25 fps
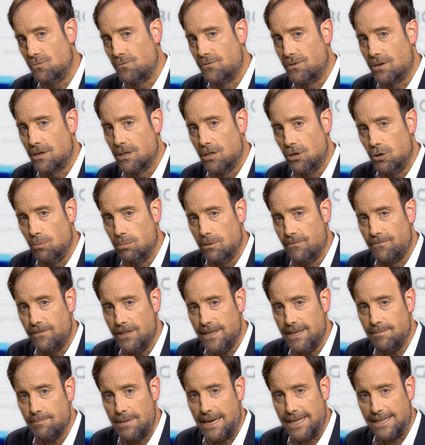for global
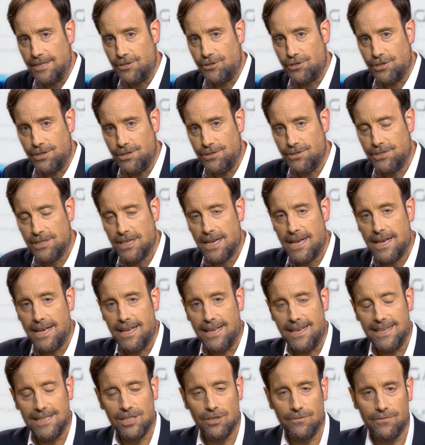fleet managers
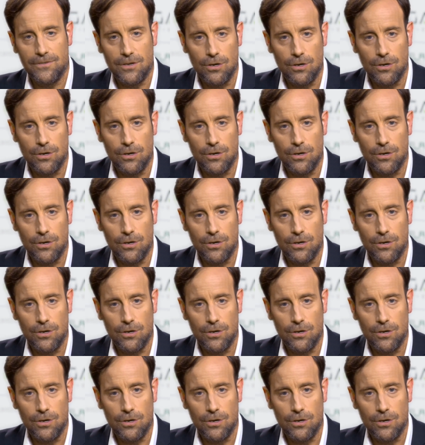is, of